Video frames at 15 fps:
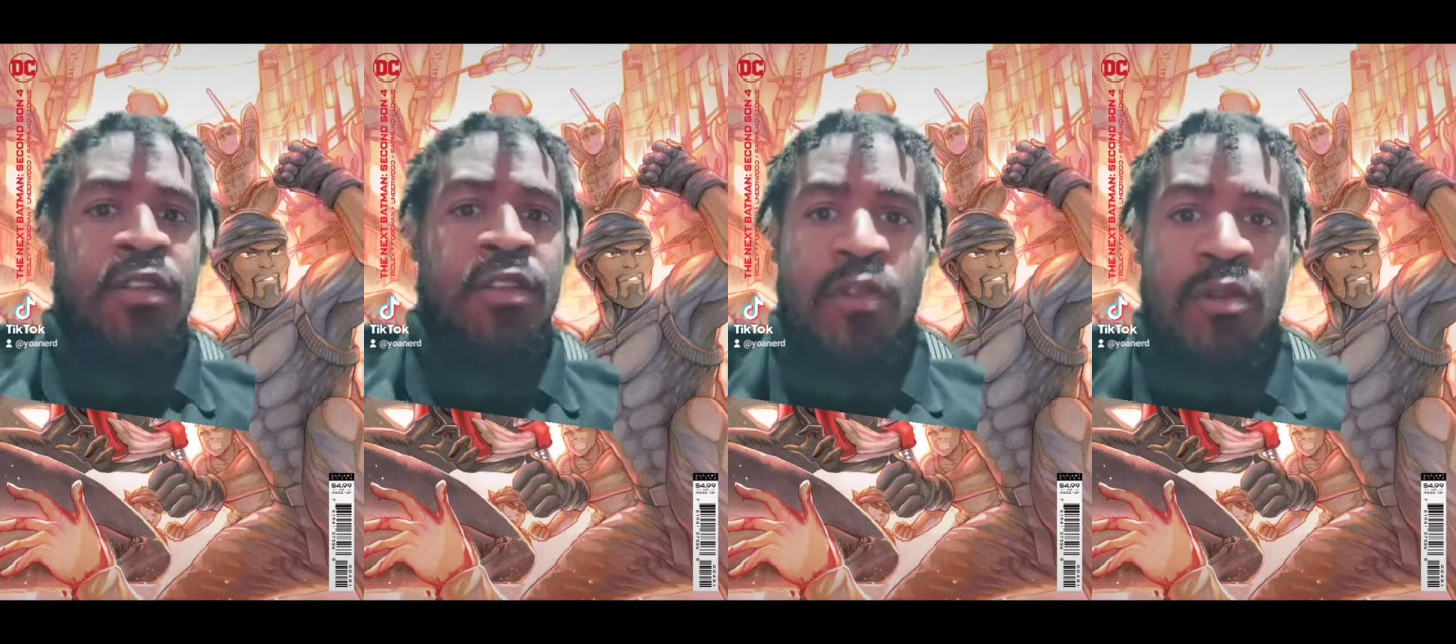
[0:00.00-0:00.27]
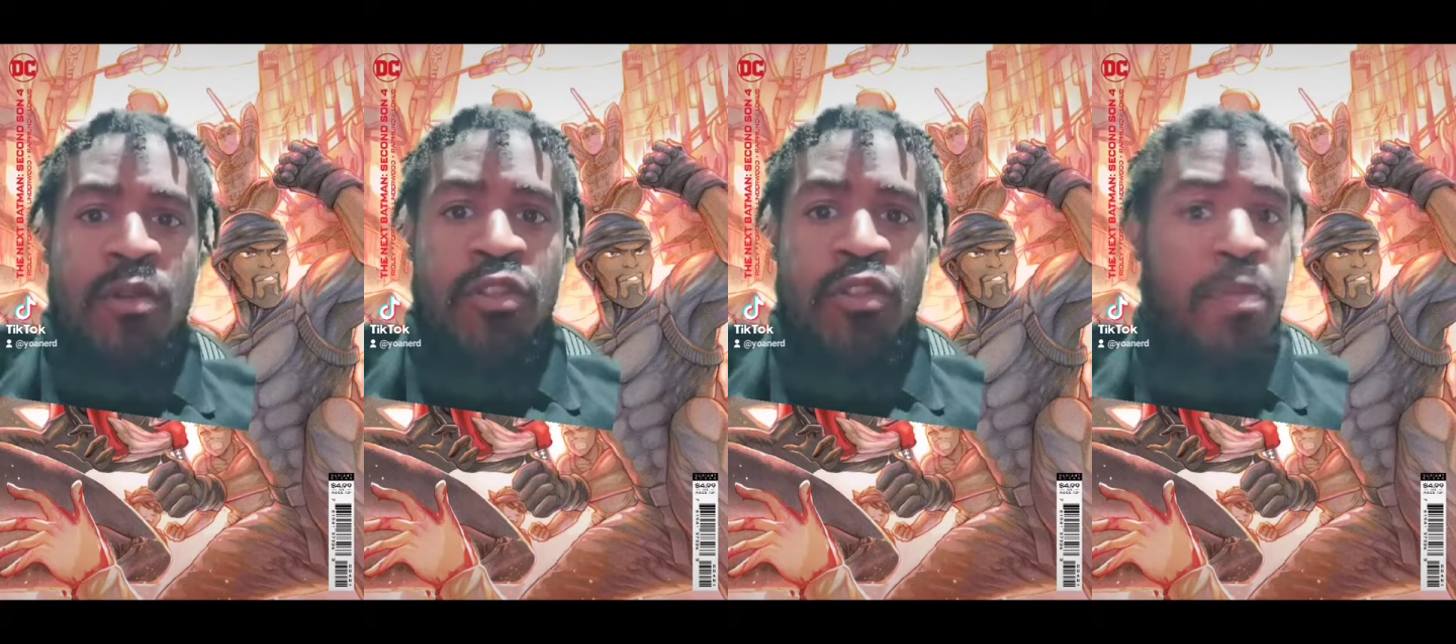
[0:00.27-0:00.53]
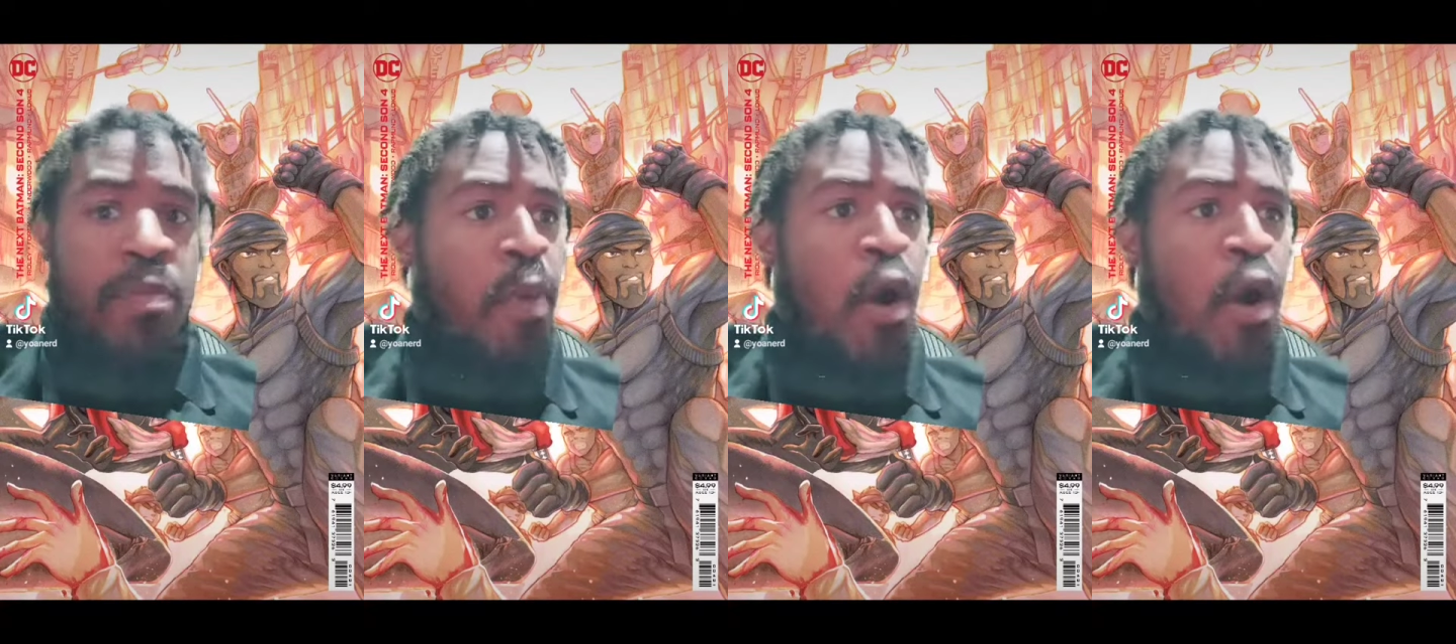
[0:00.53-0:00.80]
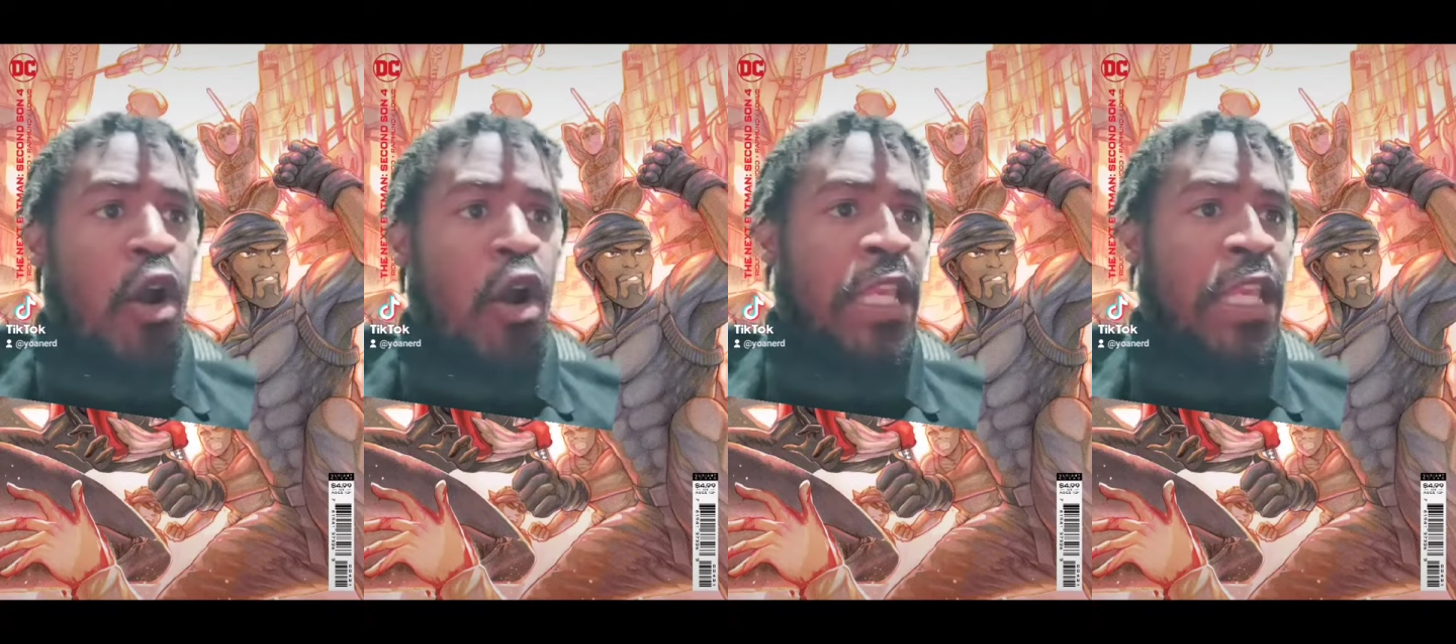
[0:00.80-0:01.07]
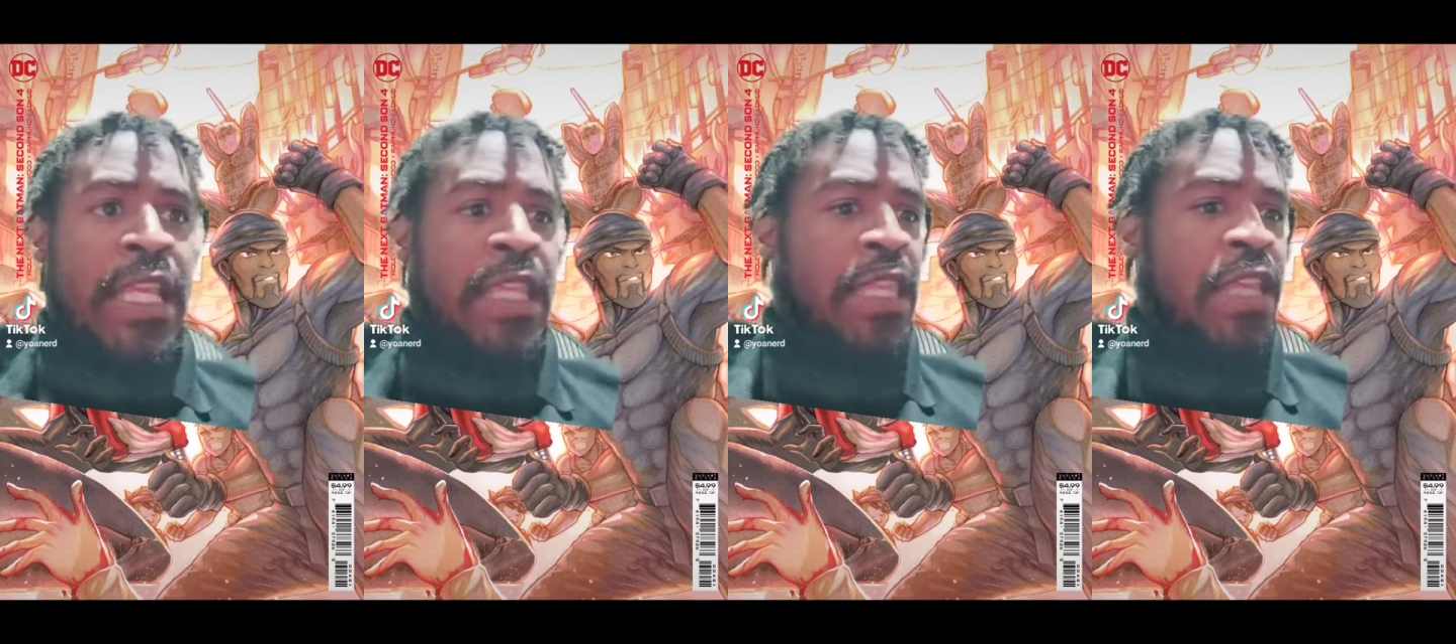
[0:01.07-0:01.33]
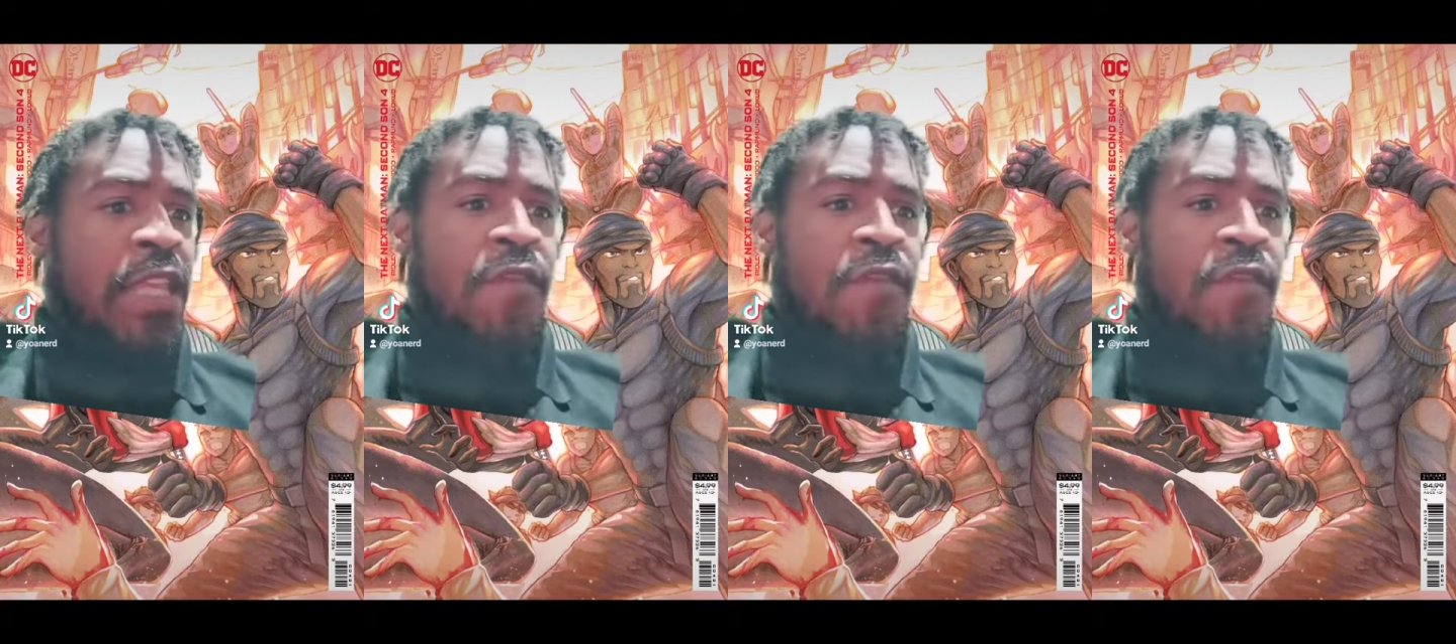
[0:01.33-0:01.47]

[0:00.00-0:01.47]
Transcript: you know, just partying,